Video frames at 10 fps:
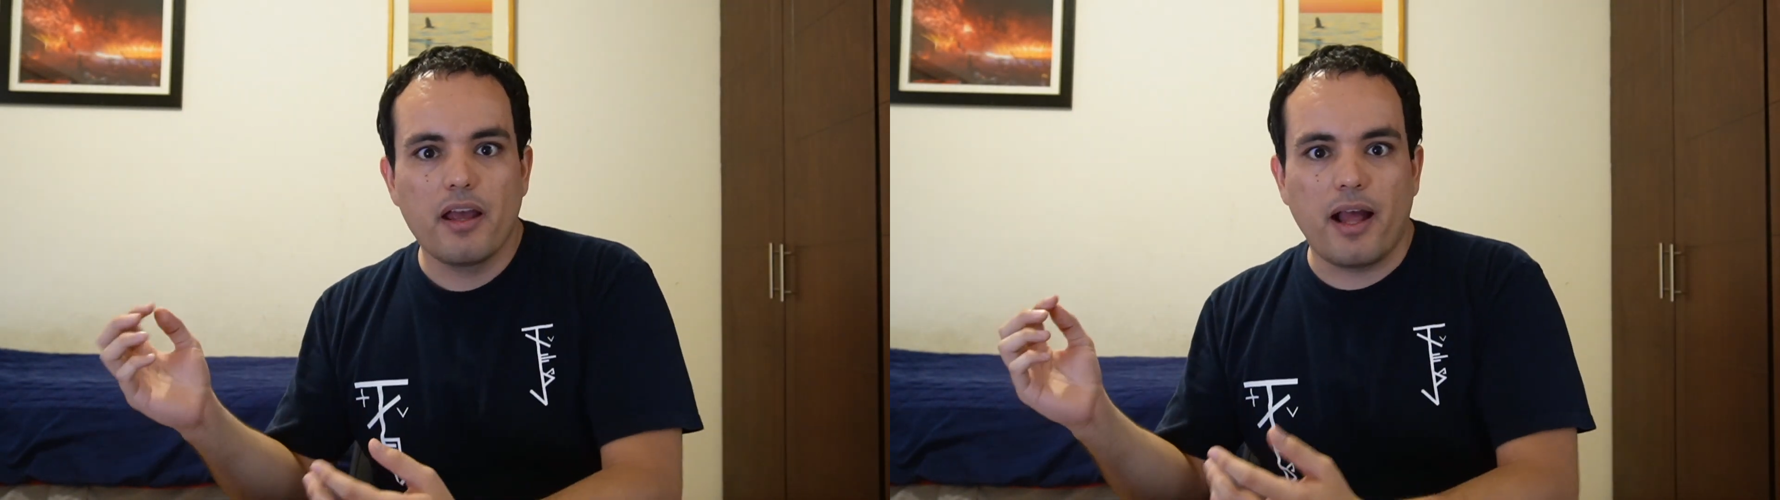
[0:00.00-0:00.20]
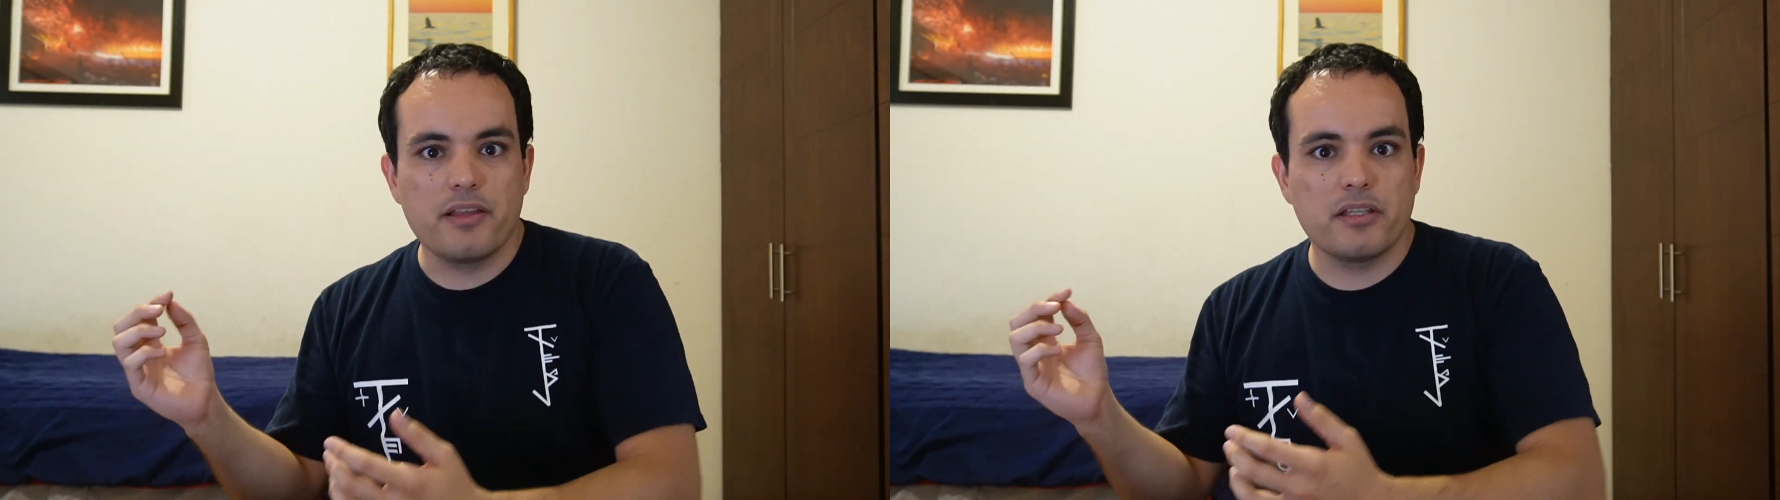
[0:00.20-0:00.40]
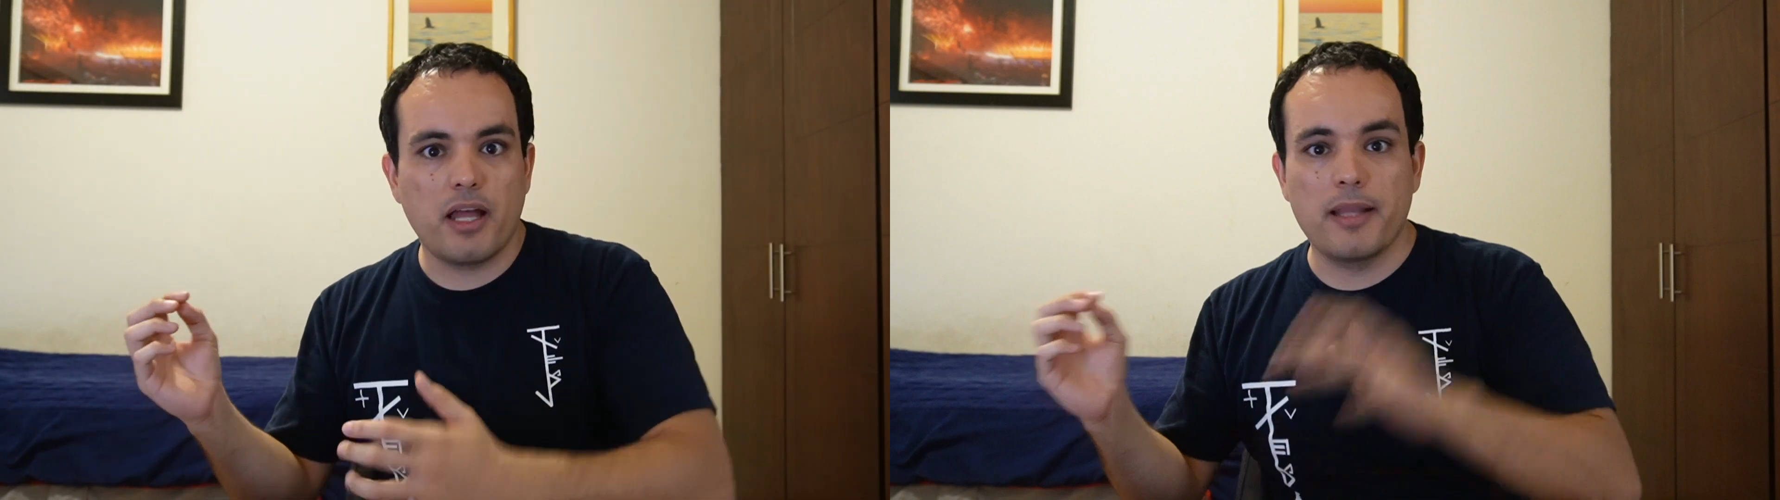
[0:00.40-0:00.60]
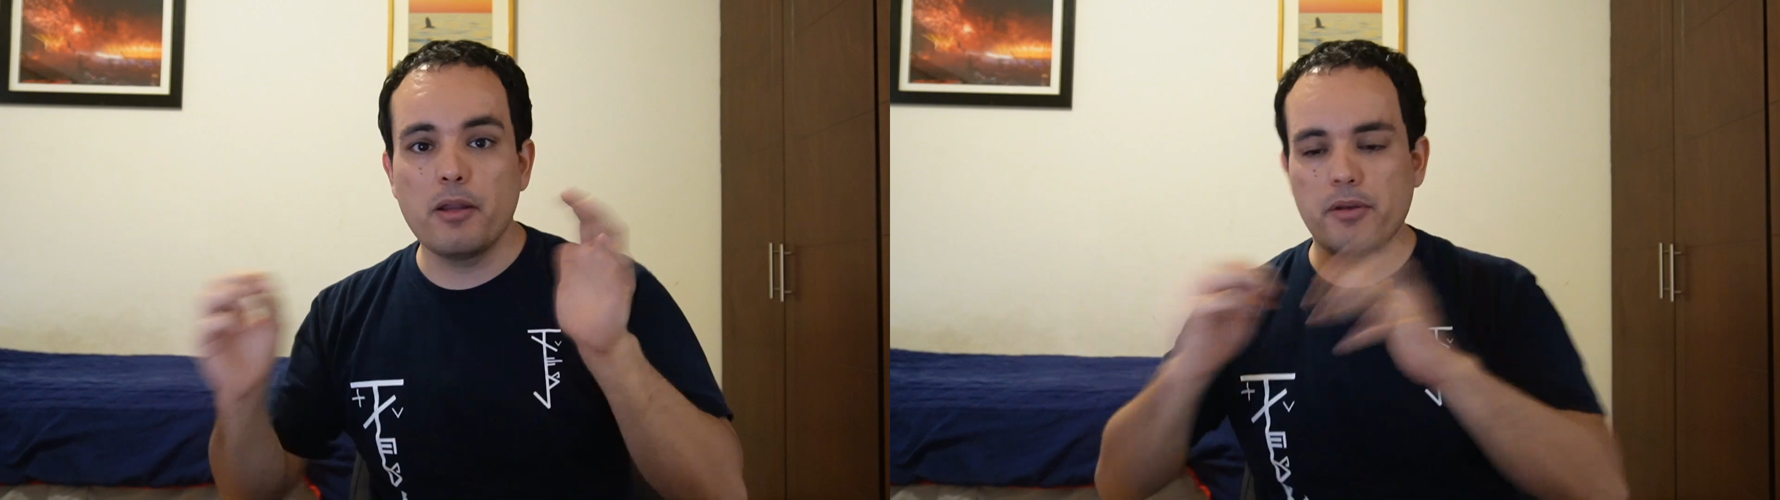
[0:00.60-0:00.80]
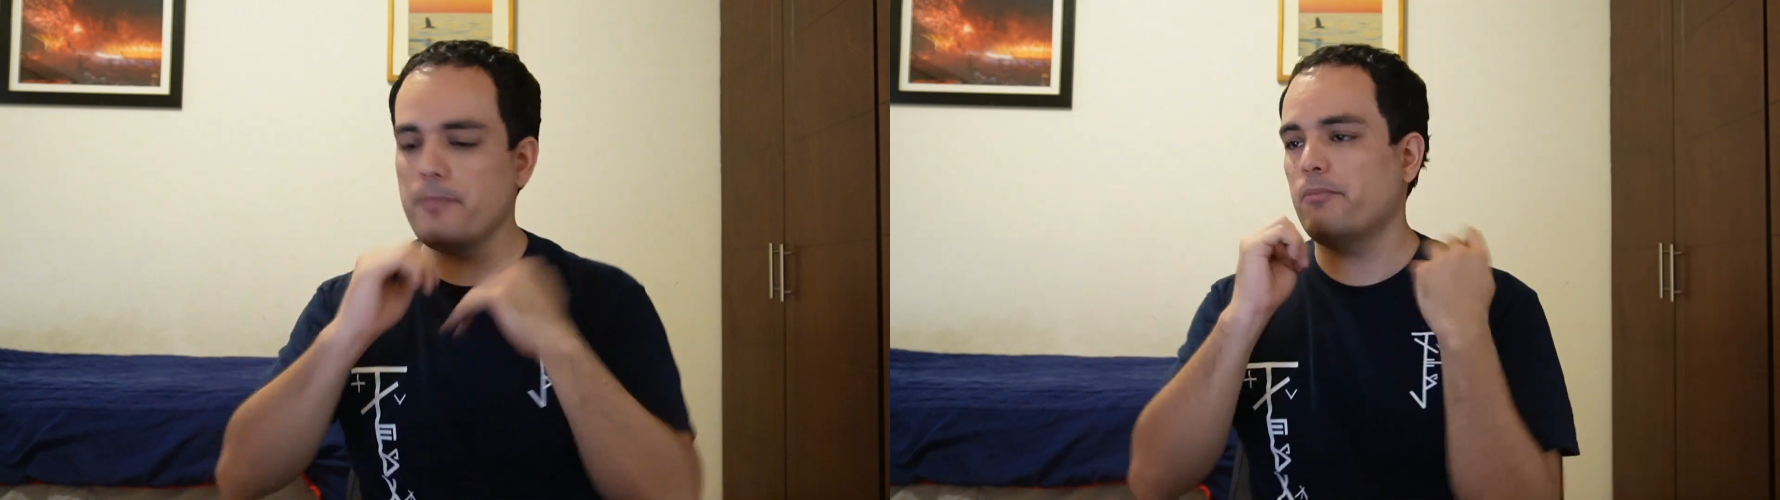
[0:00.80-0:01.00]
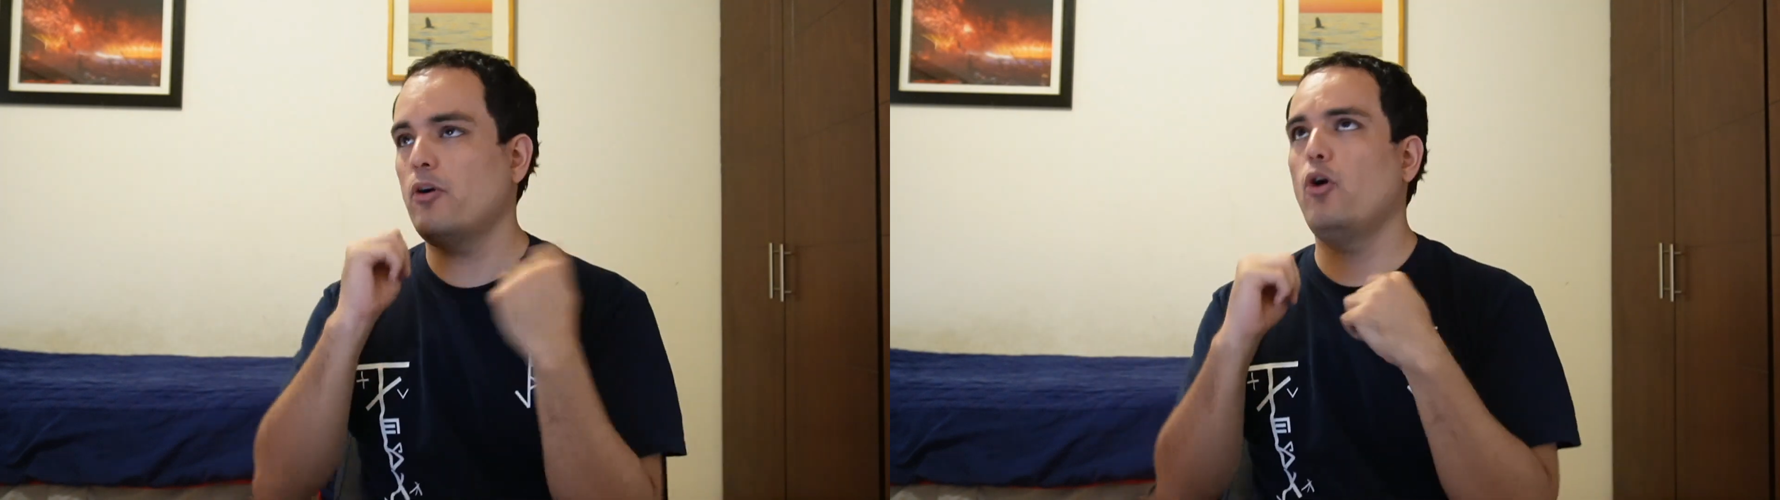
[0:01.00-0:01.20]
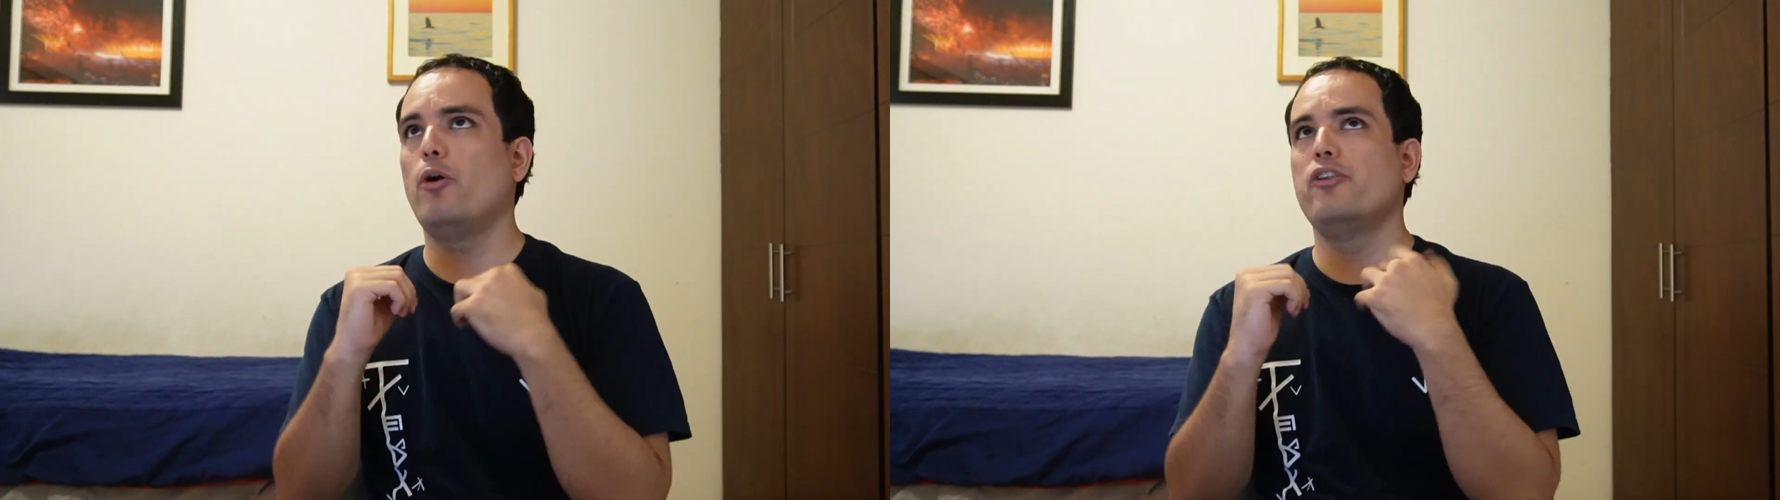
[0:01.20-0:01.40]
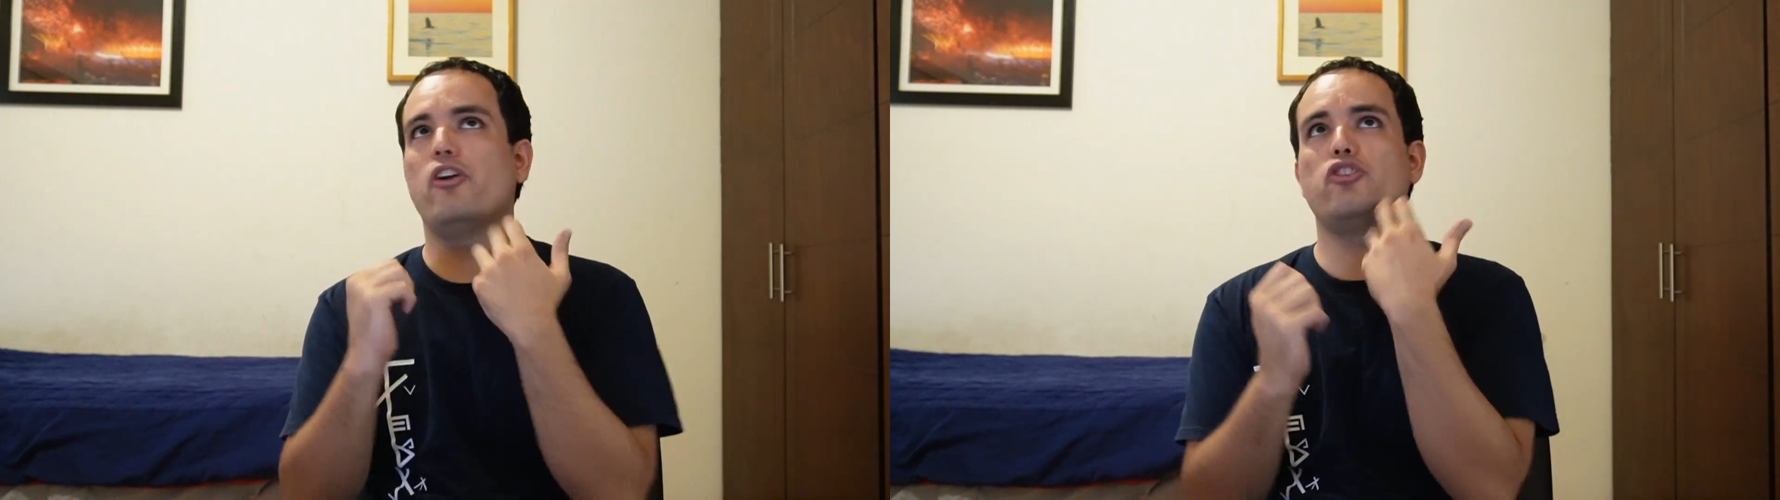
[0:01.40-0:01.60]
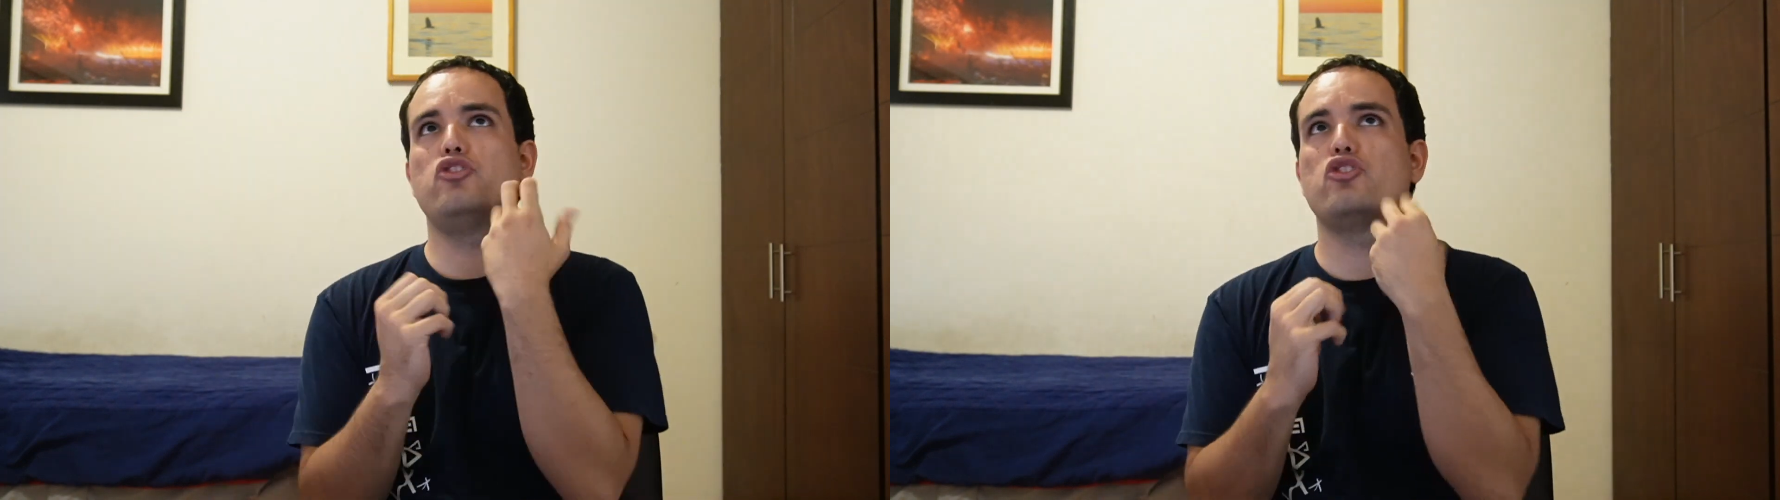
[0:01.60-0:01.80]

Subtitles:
And I'm not